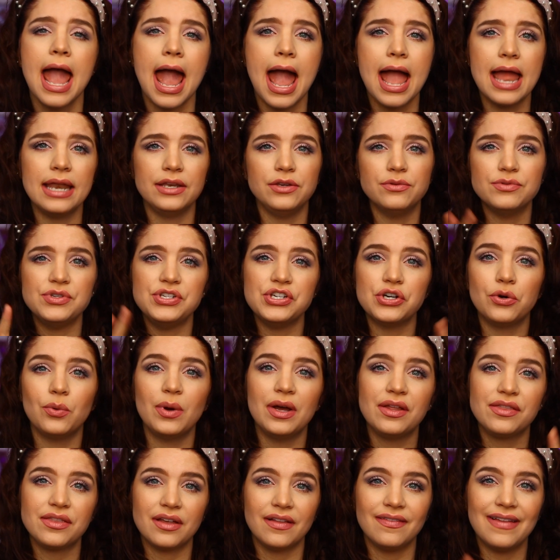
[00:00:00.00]
and you deal
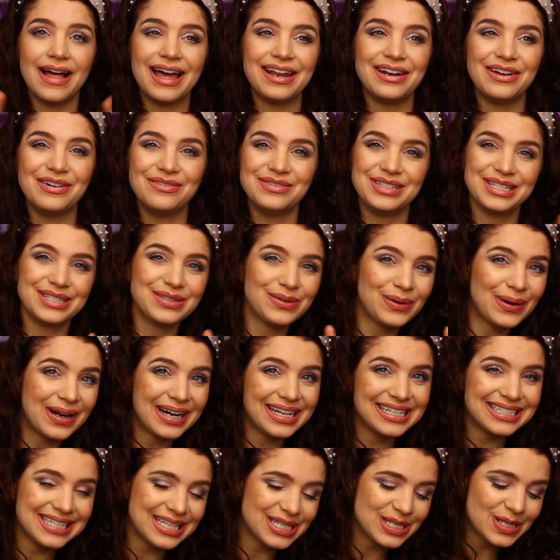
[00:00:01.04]
with a lot of
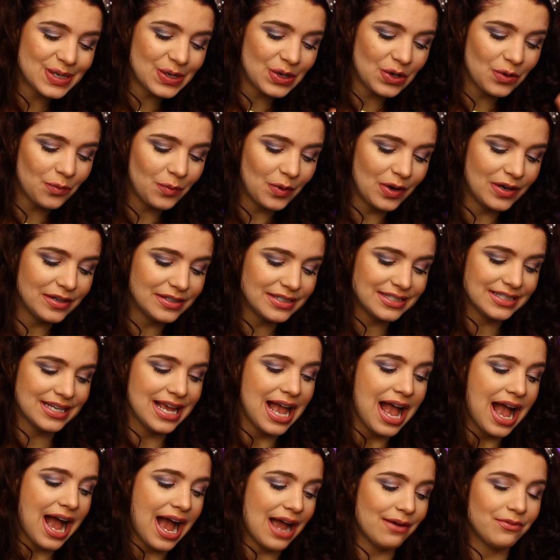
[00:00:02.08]
disorganization in your purse,
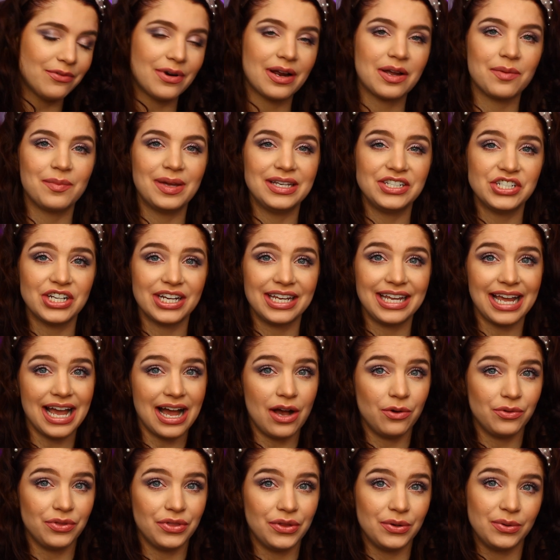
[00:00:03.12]
I would recommend checking
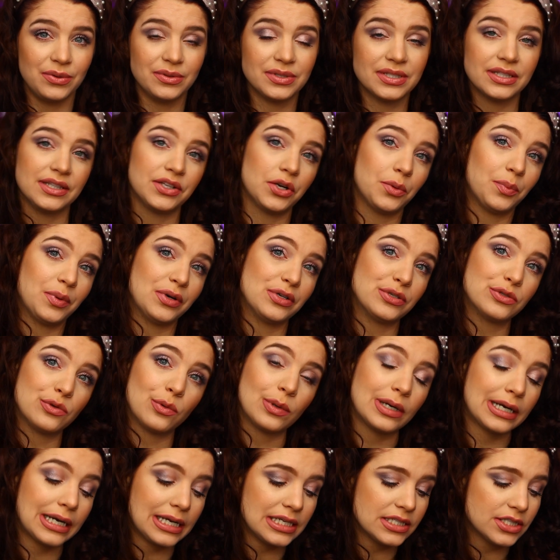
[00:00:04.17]
out those little purse
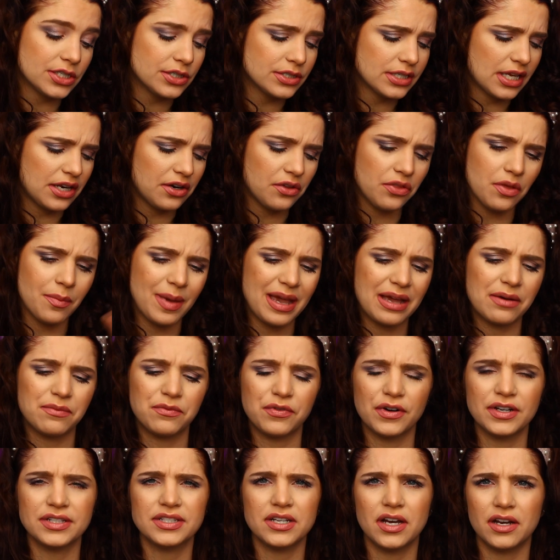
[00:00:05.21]
organizers. I know they make them
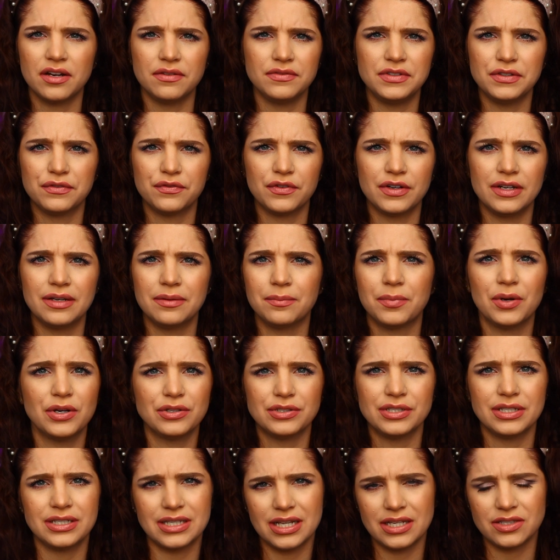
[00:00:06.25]
for a ton of different
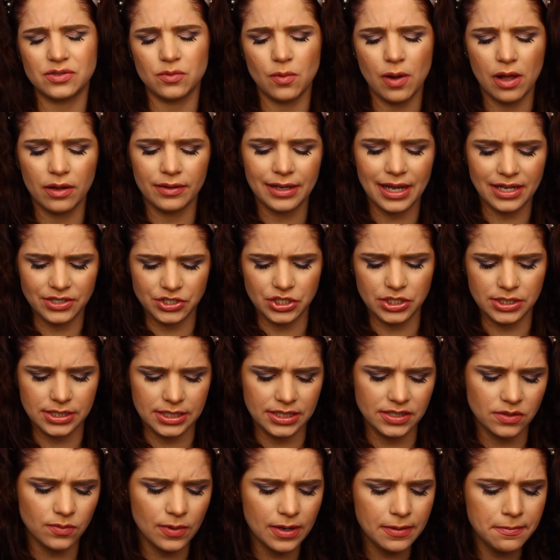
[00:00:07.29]
purses as well, not just
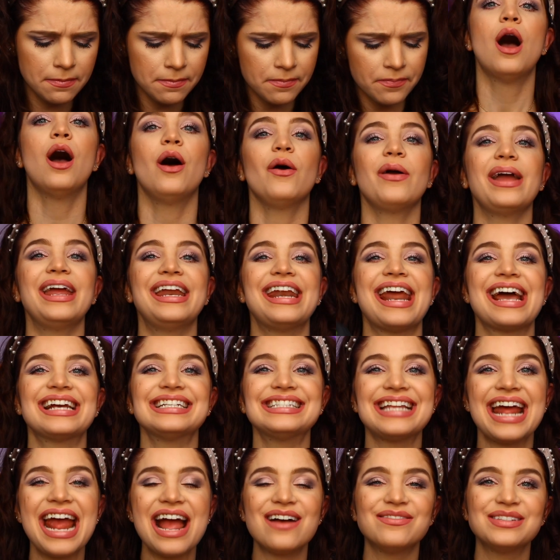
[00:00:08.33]
this one. Okay,
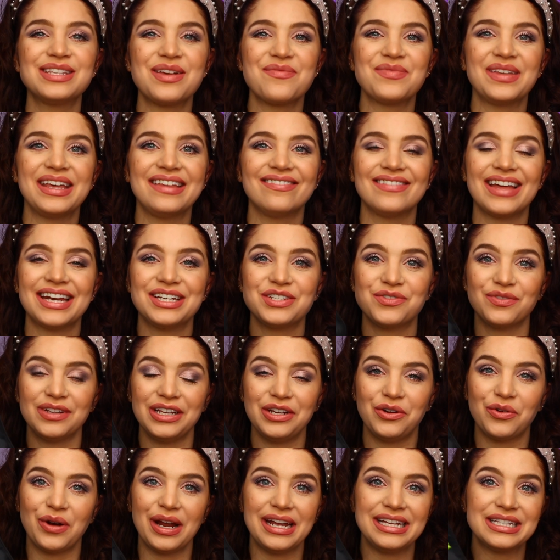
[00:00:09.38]
next I have something that is
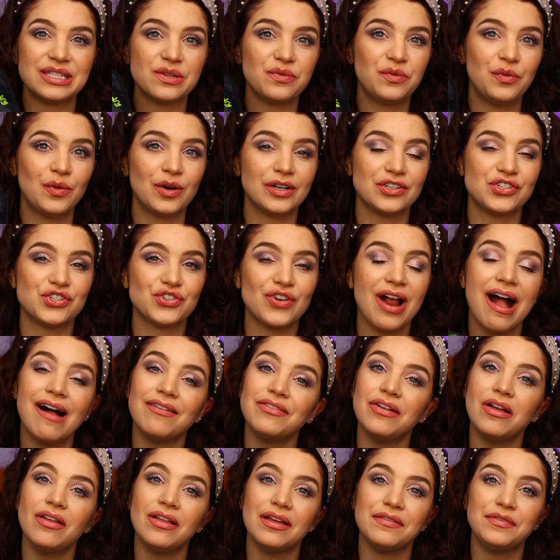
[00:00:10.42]
really great for
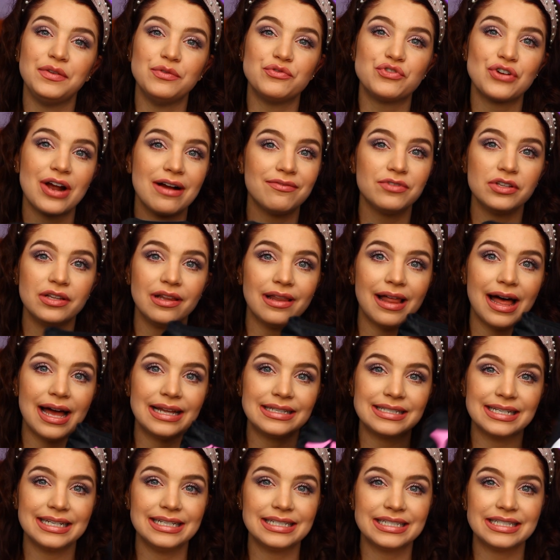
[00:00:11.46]
travel. If you travel a
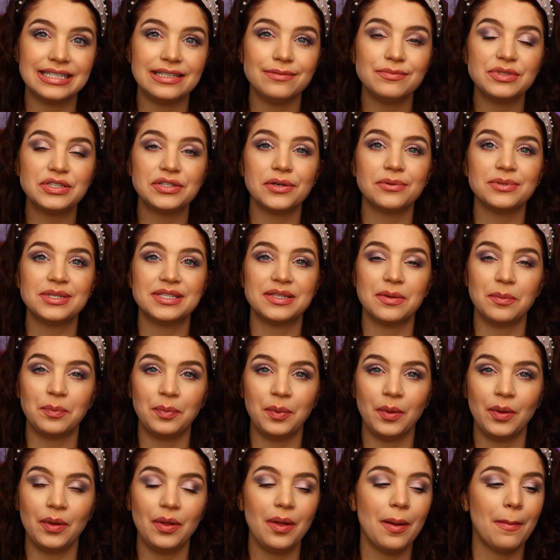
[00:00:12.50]
lot, it seems so
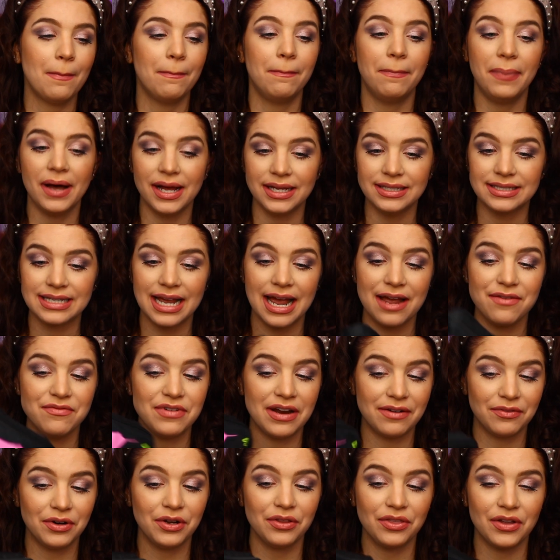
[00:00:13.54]
simple, but I've
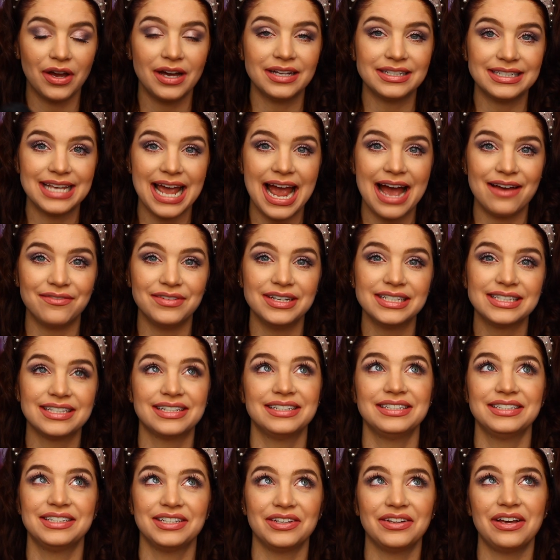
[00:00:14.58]
never thought to have this
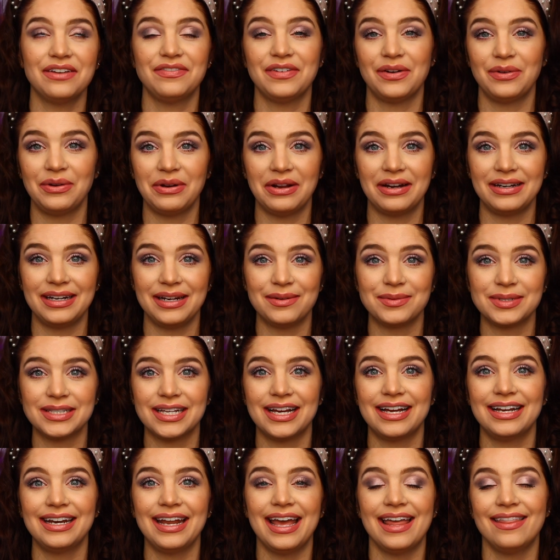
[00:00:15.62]
until I found it on
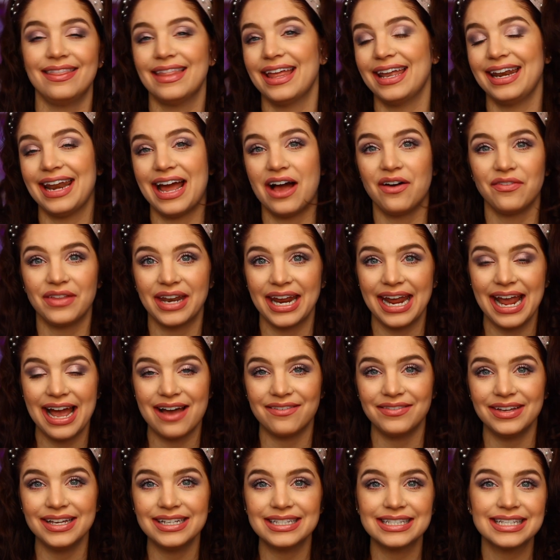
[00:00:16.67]
Amazon. And then now that I
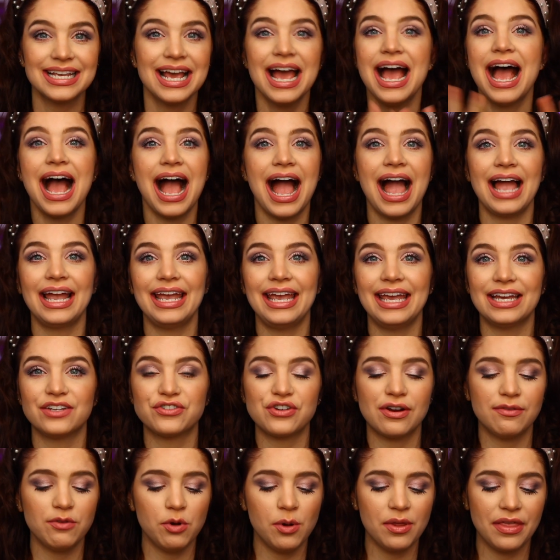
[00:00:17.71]
have it, I can't
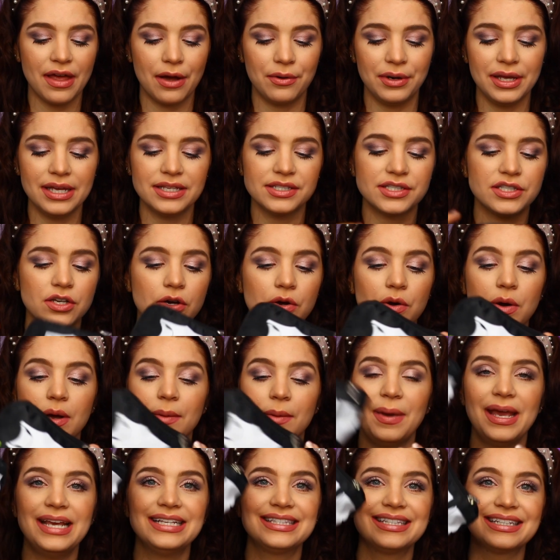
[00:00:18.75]
travel without it. So
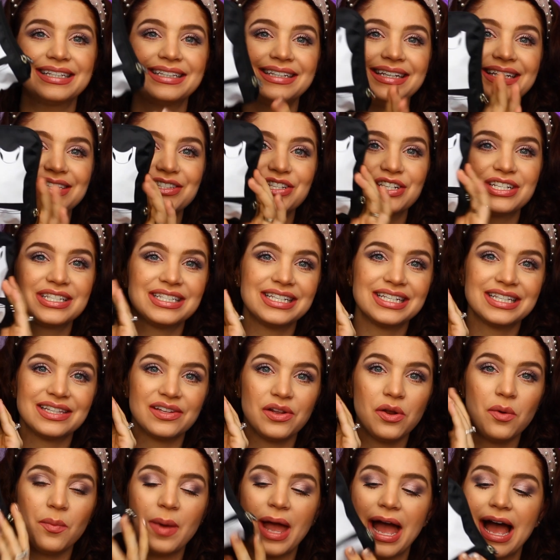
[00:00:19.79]
basically it's just this
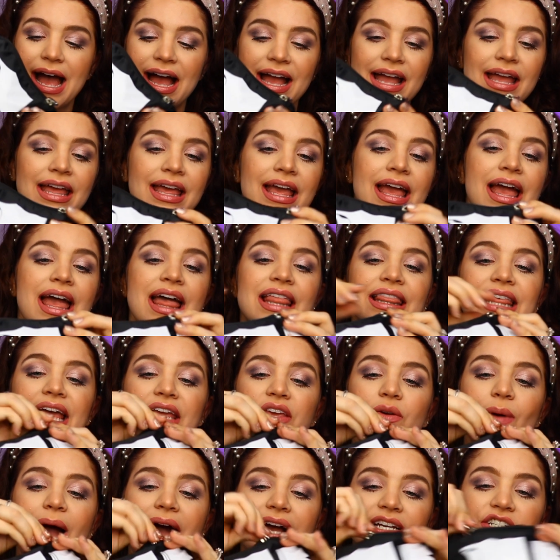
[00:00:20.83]
little bag that
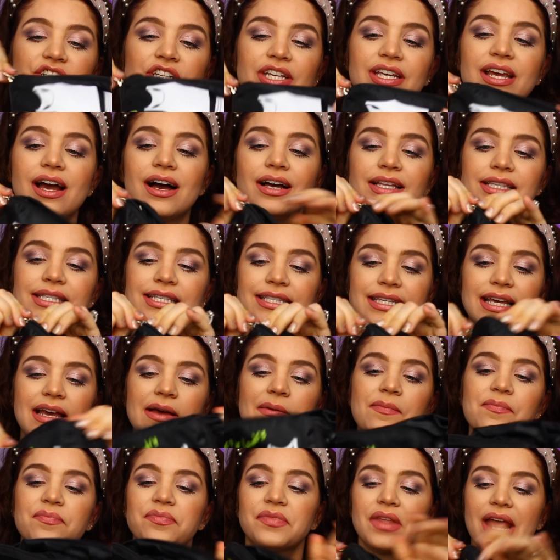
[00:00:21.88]
you actually
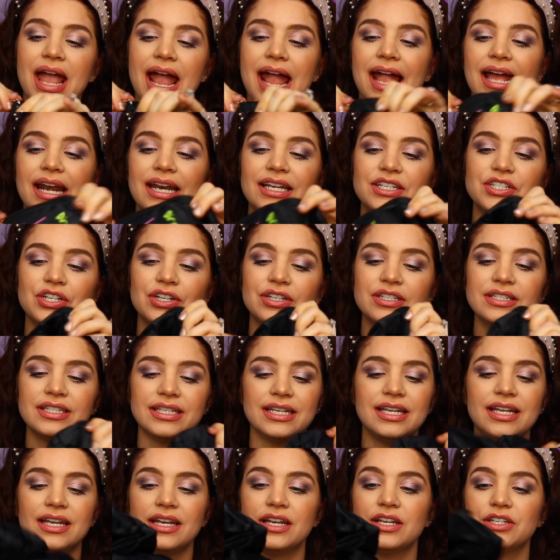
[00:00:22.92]
unzip and it turns
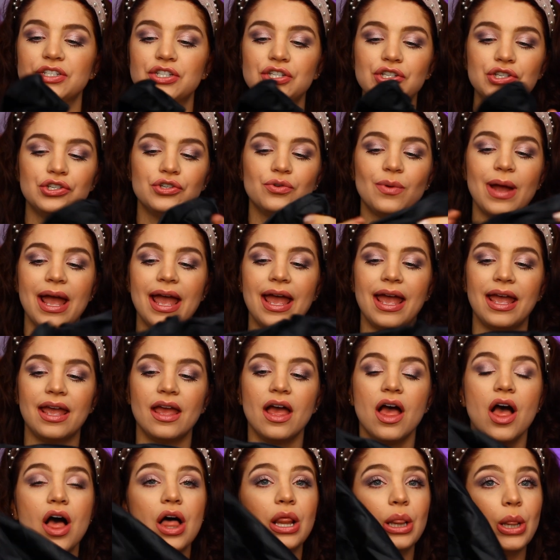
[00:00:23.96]
into a
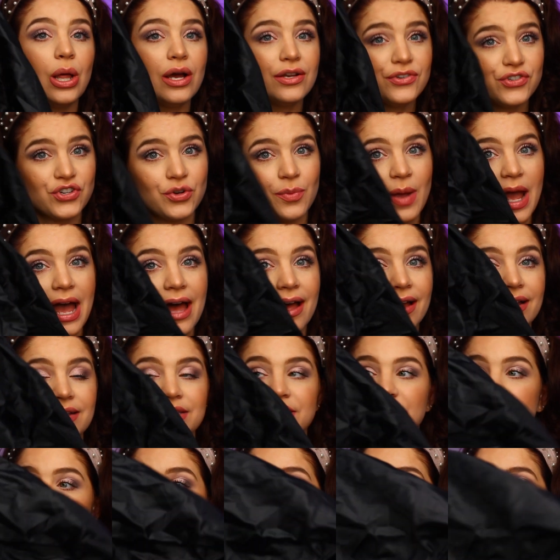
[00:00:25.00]
laundry bag.
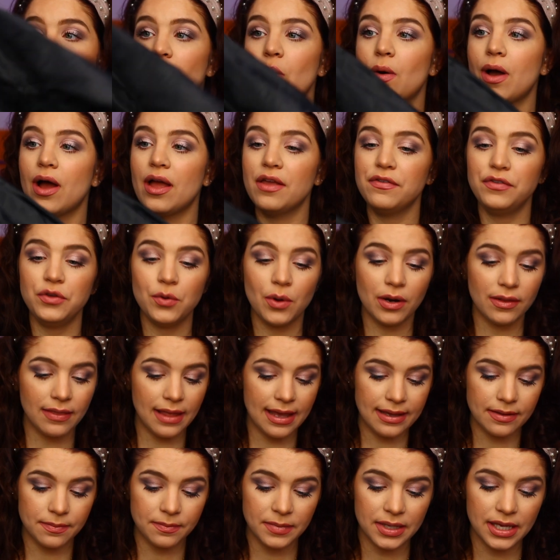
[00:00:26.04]
So if you are
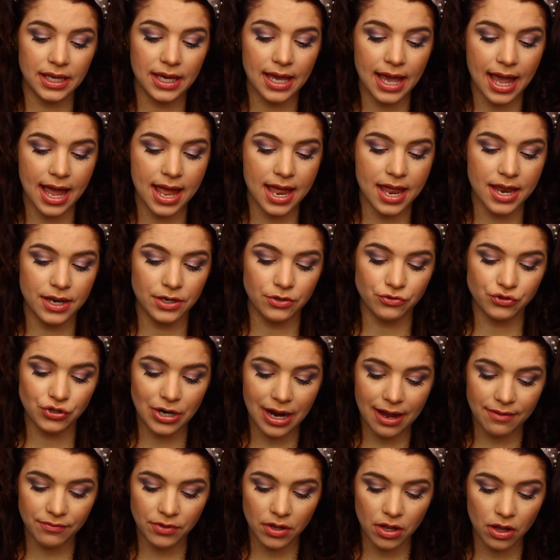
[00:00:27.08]
like me and you
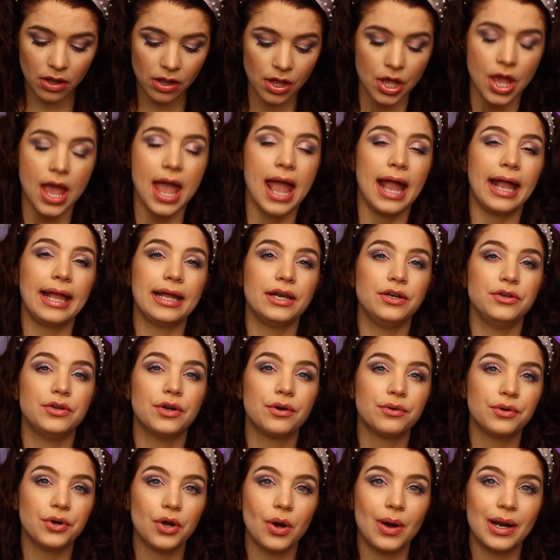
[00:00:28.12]
travel and you
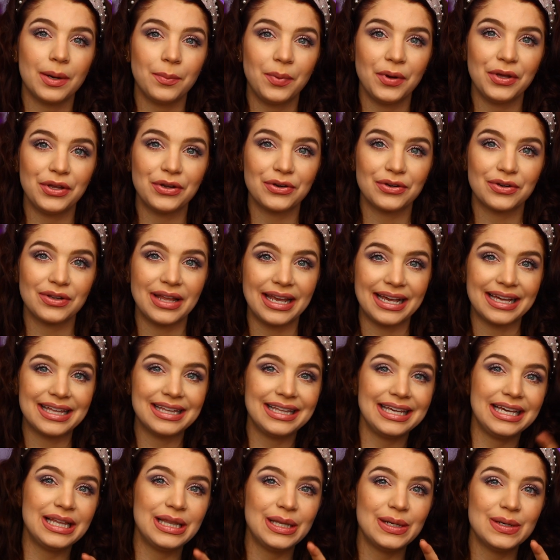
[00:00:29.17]
don't know how to put your like
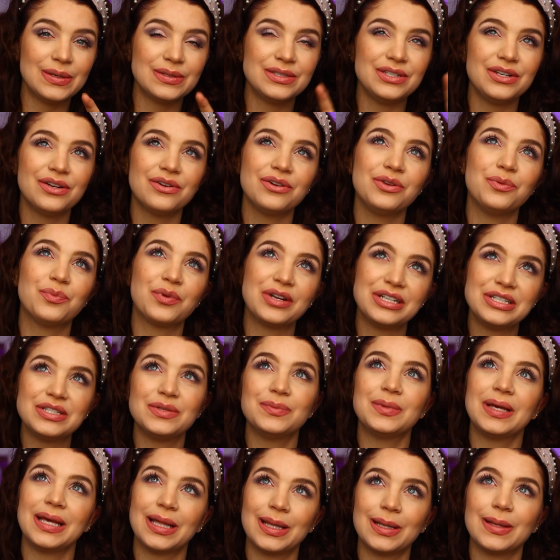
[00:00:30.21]
clean clothes, you know, you bring
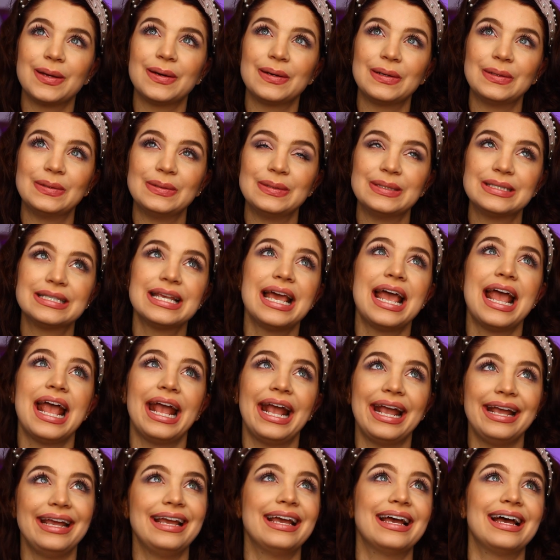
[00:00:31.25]
too many clothes
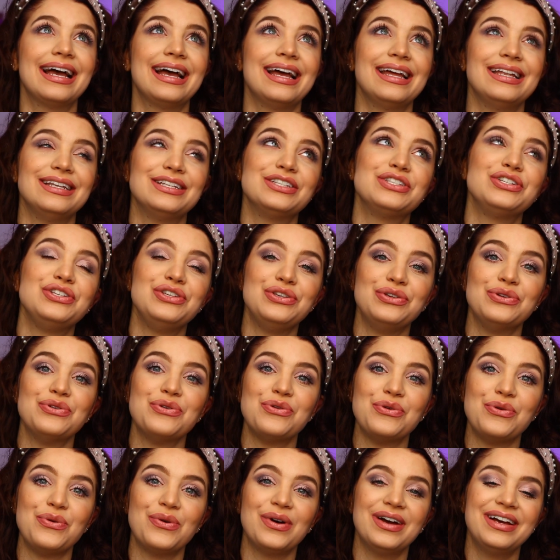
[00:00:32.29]
and
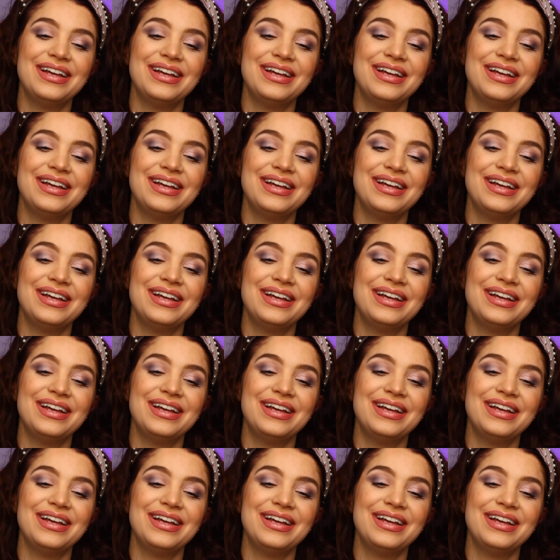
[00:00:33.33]
you